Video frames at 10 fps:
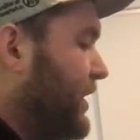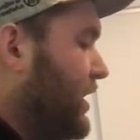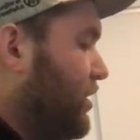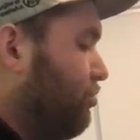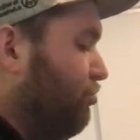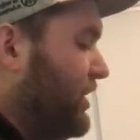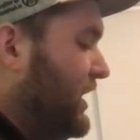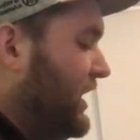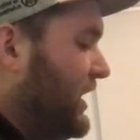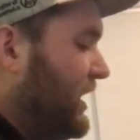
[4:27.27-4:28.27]

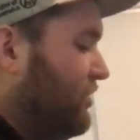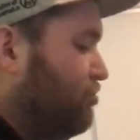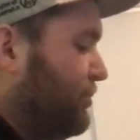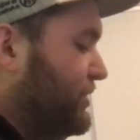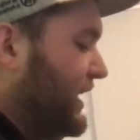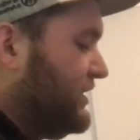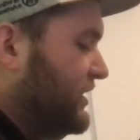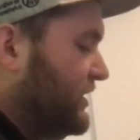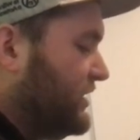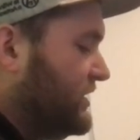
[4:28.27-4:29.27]
3 Triple
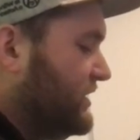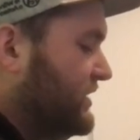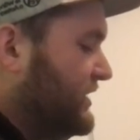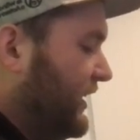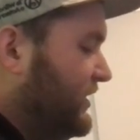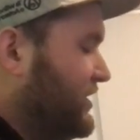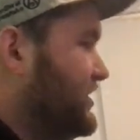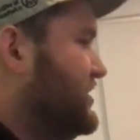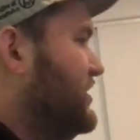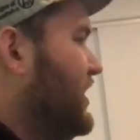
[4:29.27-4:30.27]
Tactics
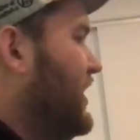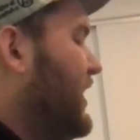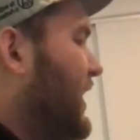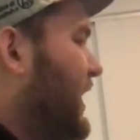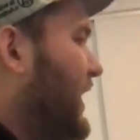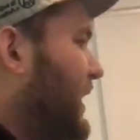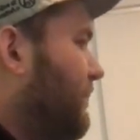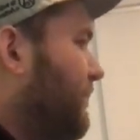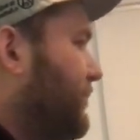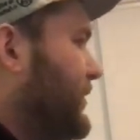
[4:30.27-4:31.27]
Talents.
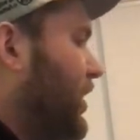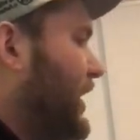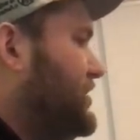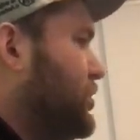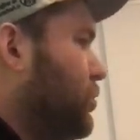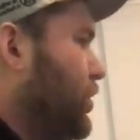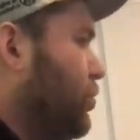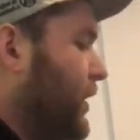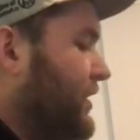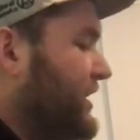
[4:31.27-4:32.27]
Ideal
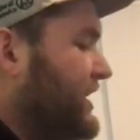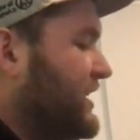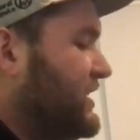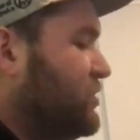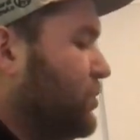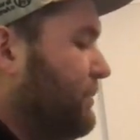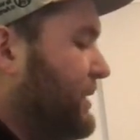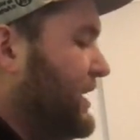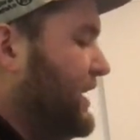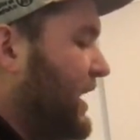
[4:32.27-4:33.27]
world, one of these would
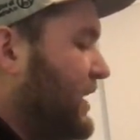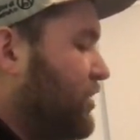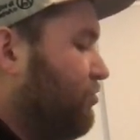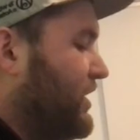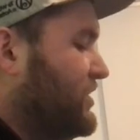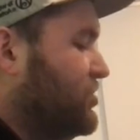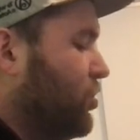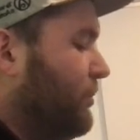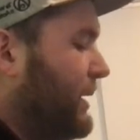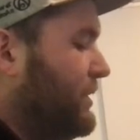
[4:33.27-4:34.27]
be a Thrust,
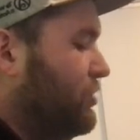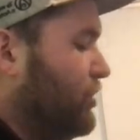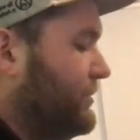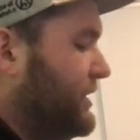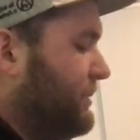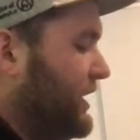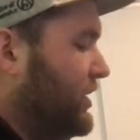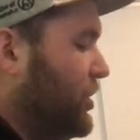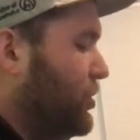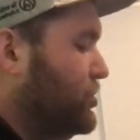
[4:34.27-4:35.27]
or maybe you drop something
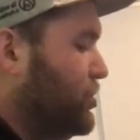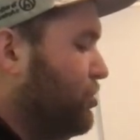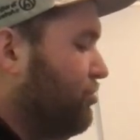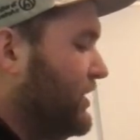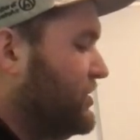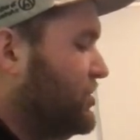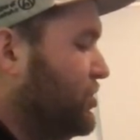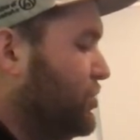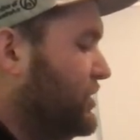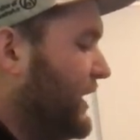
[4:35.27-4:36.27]
and you go 2 Thrust,
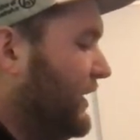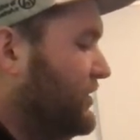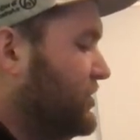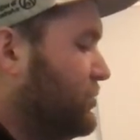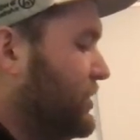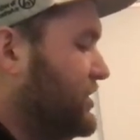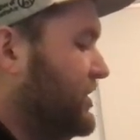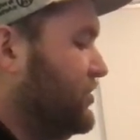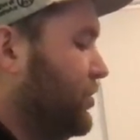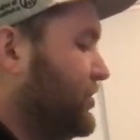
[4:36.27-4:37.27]
2 Talents, which
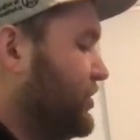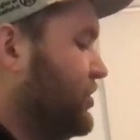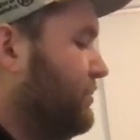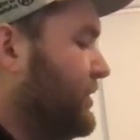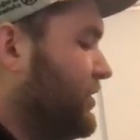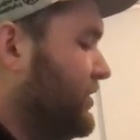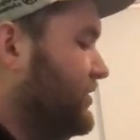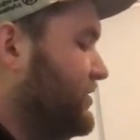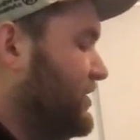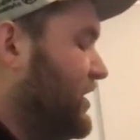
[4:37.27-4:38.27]
is also good
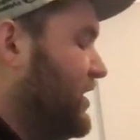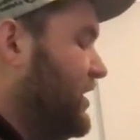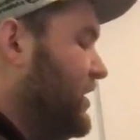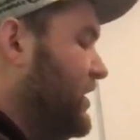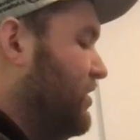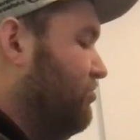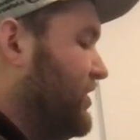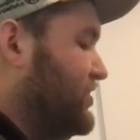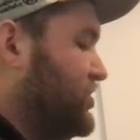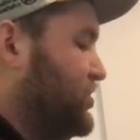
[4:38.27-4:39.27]
because
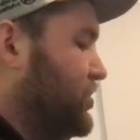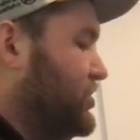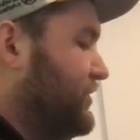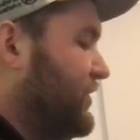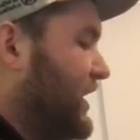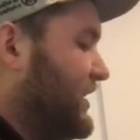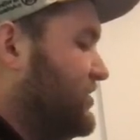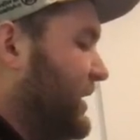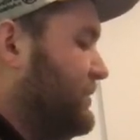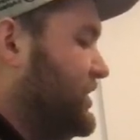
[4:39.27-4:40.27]
Thrust searches for
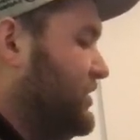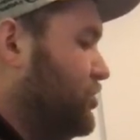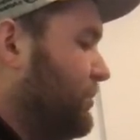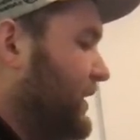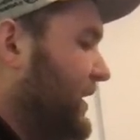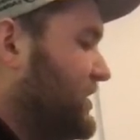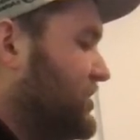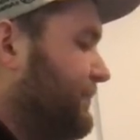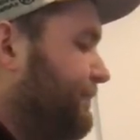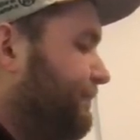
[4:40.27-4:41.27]
cards like Machine Duplication